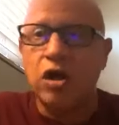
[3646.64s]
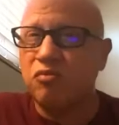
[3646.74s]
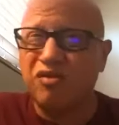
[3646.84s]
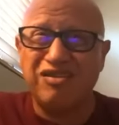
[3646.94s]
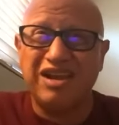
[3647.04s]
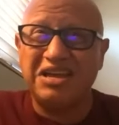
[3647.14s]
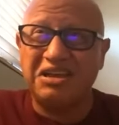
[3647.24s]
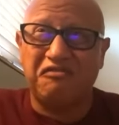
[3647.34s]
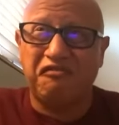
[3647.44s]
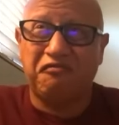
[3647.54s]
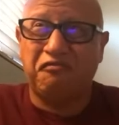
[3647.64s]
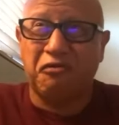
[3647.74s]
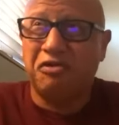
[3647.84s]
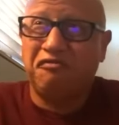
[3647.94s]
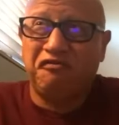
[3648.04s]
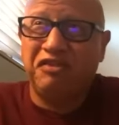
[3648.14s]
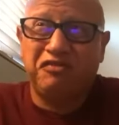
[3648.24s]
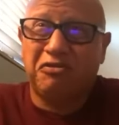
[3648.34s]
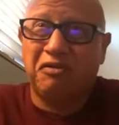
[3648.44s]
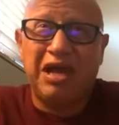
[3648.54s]
and we were like in fourth fifth
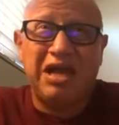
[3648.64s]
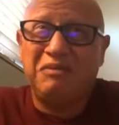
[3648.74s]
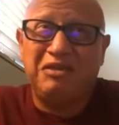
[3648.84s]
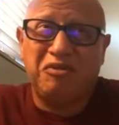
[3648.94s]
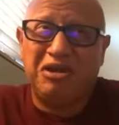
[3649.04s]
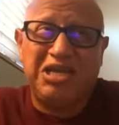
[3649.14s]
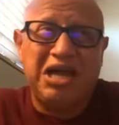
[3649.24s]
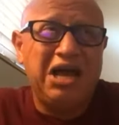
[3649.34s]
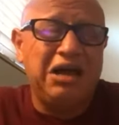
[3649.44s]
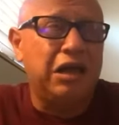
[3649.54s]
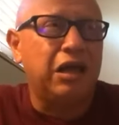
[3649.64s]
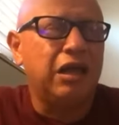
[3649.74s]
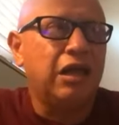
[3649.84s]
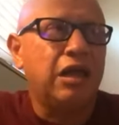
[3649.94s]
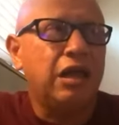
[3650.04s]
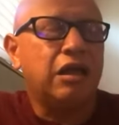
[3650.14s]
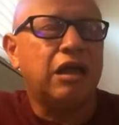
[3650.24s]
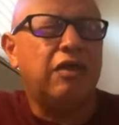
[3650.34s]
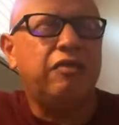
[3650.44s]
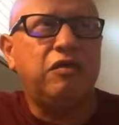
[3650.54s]
grade i mean they were young
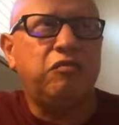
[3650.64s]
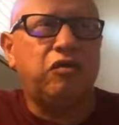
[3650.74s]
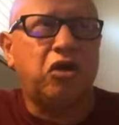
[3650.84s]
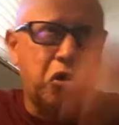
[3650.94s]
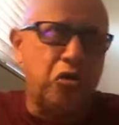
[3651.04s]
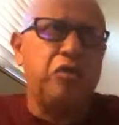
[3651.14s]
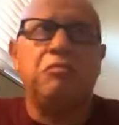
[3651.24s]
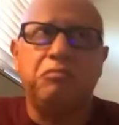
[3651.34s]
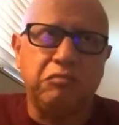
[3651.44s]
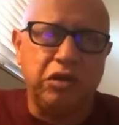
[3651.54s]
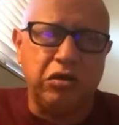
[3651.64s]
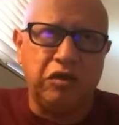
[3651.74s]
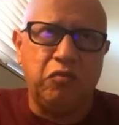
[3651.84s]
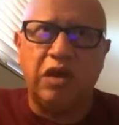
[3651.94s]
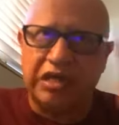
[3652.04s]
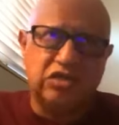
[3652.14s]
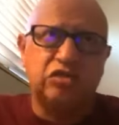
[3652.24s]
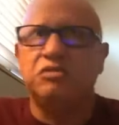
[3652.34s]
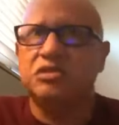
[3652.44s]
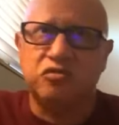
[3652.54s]
and they would go to you know they went to
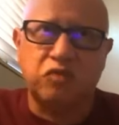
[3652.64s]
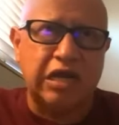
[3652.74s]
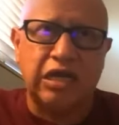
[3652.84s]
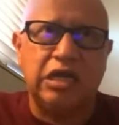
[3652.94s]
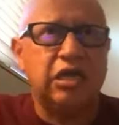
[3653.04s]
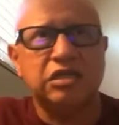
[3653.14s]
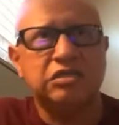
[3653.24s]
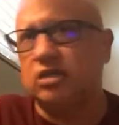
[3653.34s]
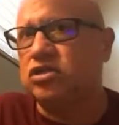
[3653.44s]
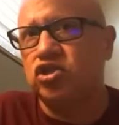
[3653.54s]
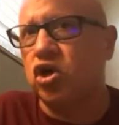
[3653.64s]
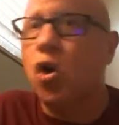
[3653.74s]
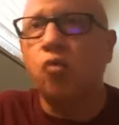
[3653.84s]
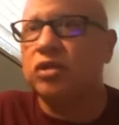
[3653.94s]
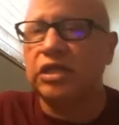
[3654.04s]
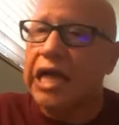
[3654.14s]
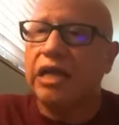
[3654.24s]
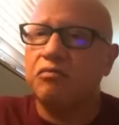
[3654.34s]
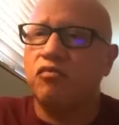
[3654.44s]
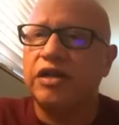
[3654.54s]
mrs renicky and they said don't let
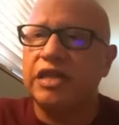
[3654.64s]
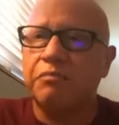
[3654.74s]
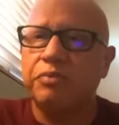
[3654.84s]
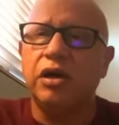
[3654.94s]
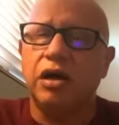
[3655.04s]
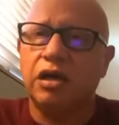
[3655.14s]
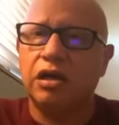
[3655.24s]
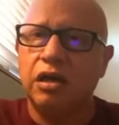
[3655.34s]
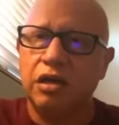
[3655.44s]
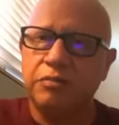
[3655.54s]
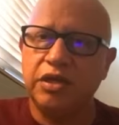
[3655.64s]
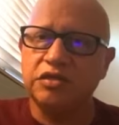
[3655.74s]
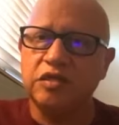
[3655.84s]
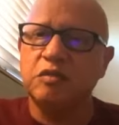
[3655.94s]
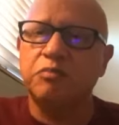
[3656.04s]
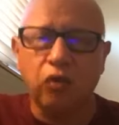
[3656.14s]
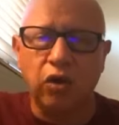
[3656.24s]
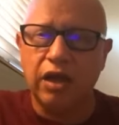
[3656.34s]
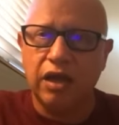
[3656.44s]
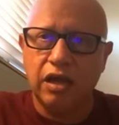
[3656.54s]
him read that book because he's a
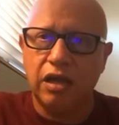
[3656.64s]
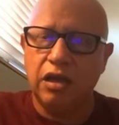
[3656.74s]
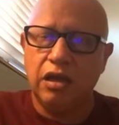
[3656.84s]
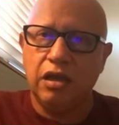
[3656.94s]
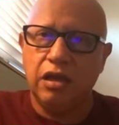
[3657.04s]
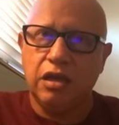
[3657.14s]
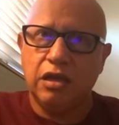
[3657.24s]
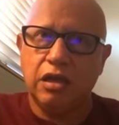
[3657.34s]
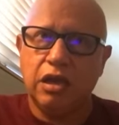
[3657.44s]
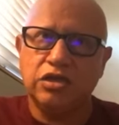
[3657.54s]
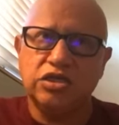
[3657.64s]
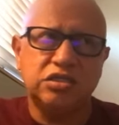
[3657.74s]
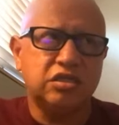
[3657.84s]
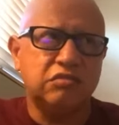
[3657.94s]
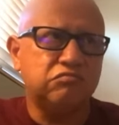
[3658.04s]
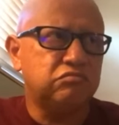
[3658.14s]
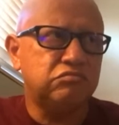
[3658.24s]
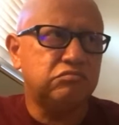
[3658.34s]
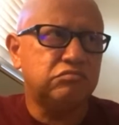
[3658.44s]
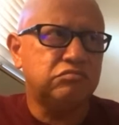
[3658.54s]
boy and she said,
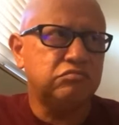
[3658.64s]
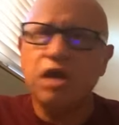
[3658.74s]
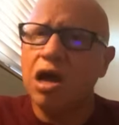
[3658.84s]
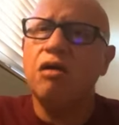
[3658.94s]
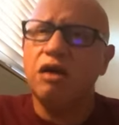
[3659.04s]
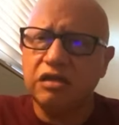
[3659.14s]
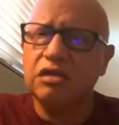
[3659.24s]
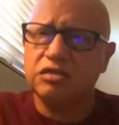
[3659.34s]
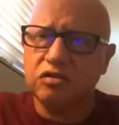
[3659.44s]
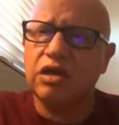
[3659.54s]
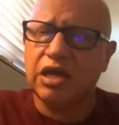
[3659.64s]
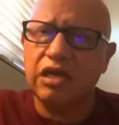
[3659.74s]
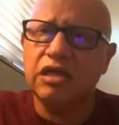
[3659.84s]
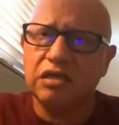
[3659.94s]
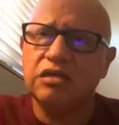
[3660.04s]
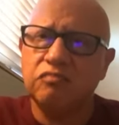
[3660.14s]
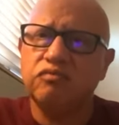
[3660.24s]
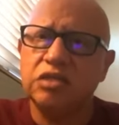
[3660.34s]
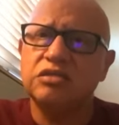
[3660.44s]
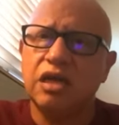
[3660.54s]
No, I think it's okay that he reads